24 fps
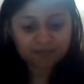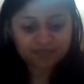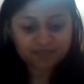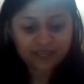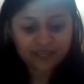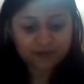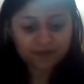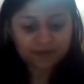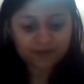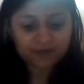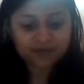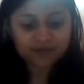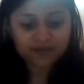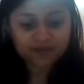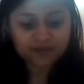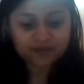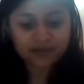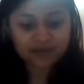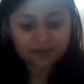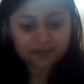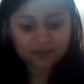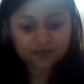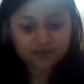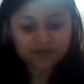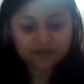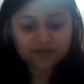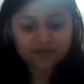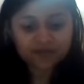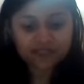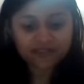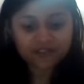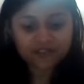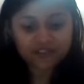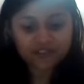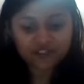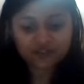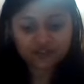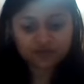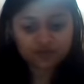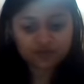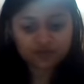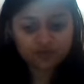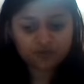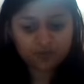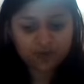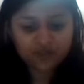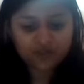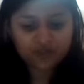I'm really glad that
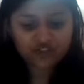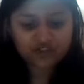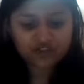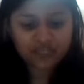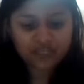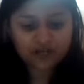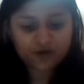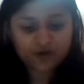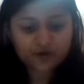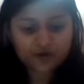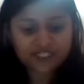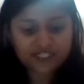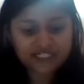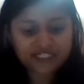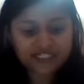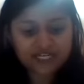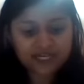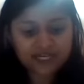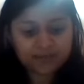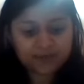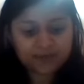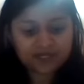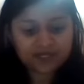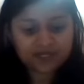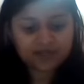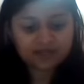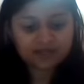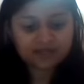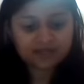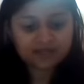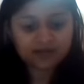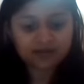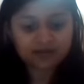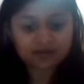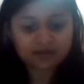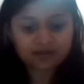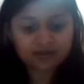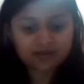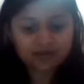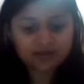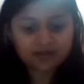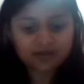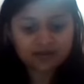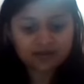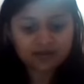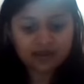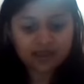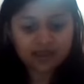you mentioned that RTA piece and
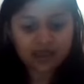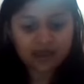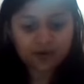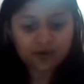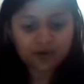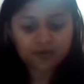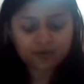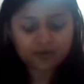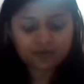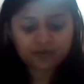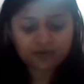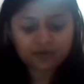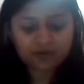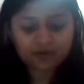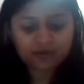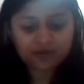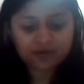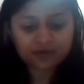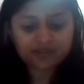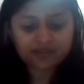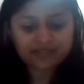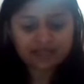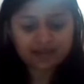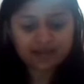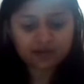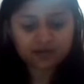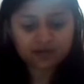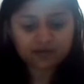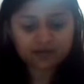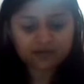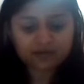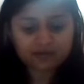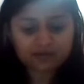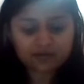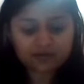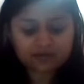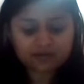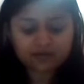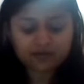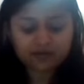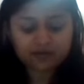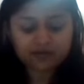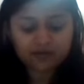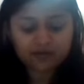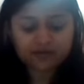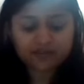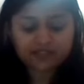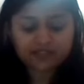how there is that
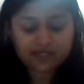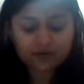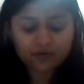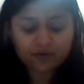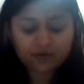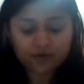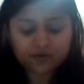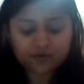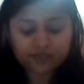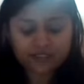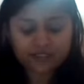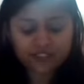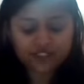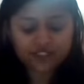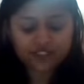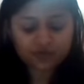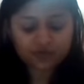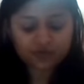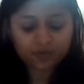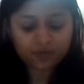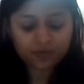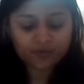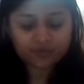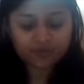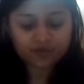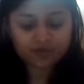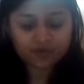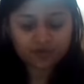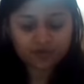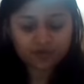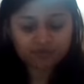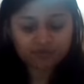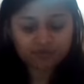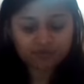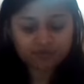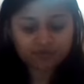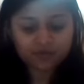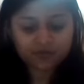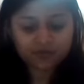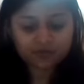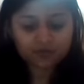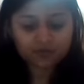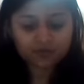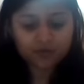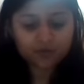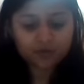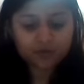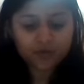there is that correlation with
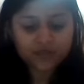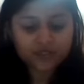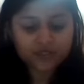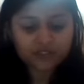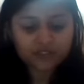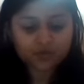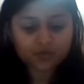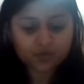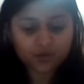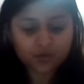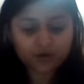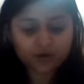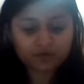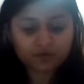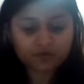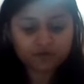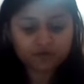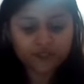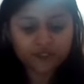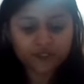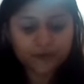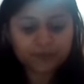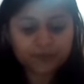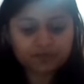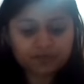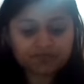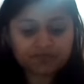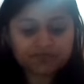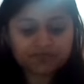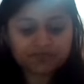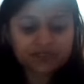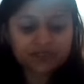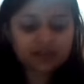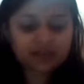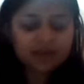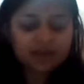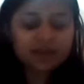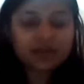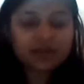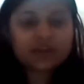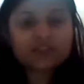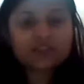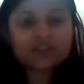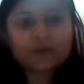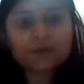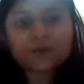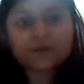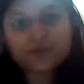this workflow.
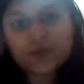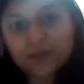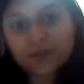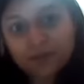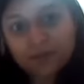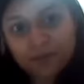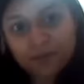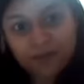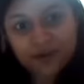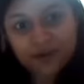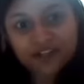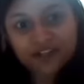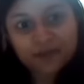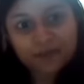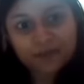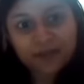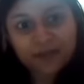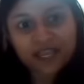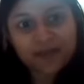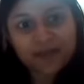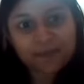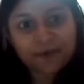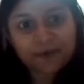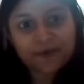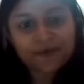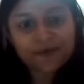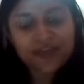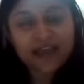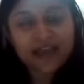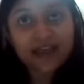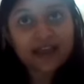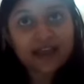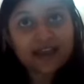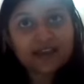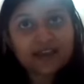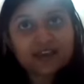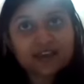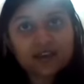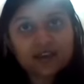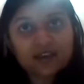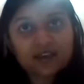There was one point in the paper that